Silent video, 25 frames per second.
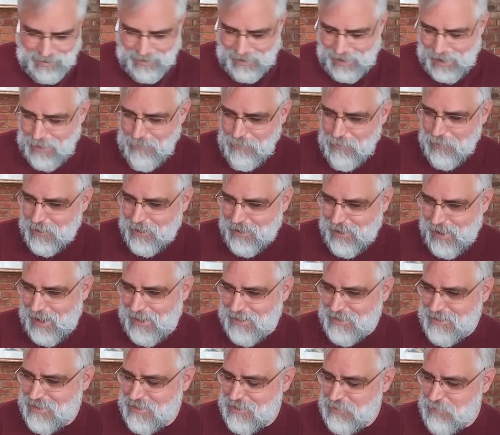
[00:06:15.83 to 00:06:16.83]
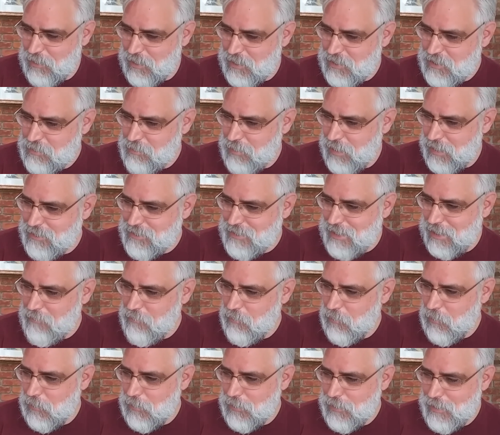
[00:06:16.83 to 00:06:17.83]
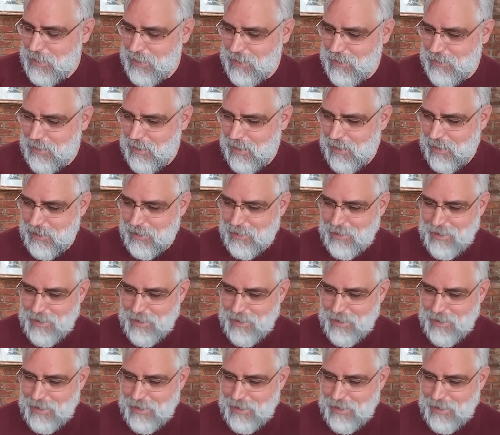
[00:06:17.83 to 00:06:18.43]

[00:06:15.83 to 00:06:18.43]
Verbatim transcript: apricots is what it smells like, more than uh,